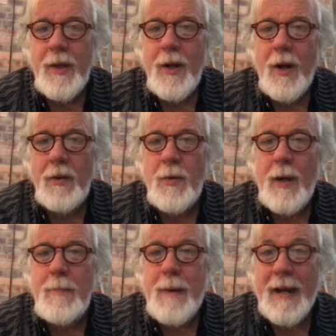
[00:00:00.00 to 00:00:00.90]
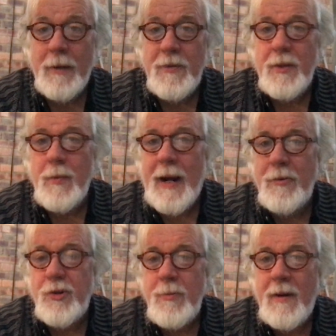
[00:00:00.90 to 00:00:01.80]
On the way back up to the
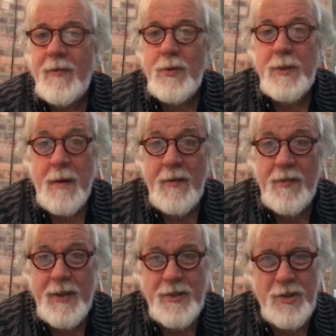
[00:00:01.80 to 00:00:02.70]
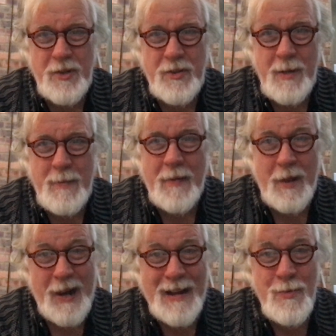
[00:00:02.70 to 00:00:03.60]
round room, I voiced my fears to Justin about the
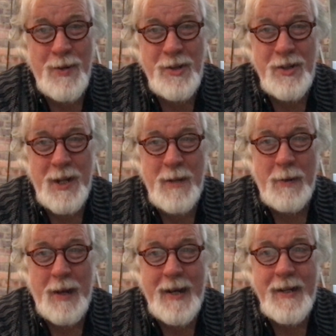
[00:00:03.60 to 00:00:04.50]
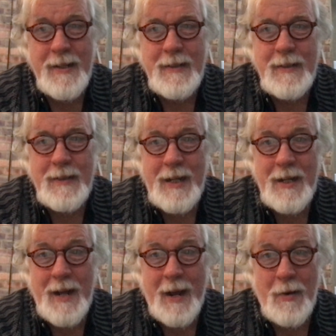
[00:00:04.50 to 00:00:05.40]
language in the play, and
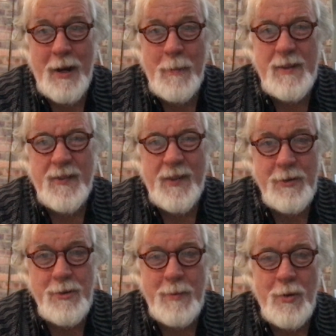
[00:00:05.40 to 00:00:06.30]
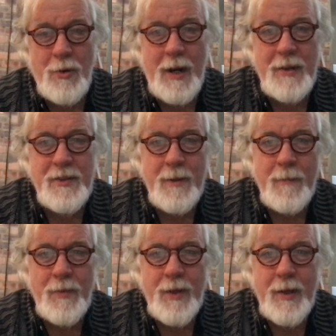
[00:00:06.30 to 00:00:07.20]
how I hope his folks will be all right.
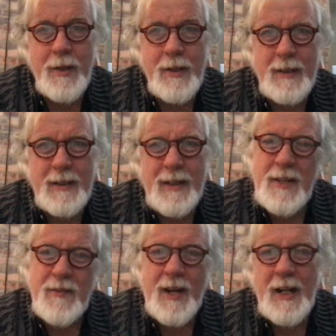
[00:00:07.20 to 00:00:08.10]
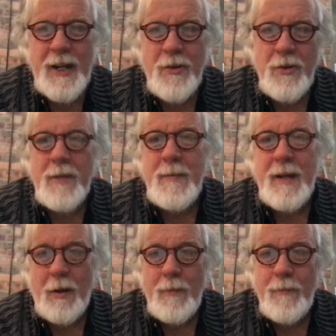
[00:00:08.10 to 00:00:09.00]
He's vaguely non-committal.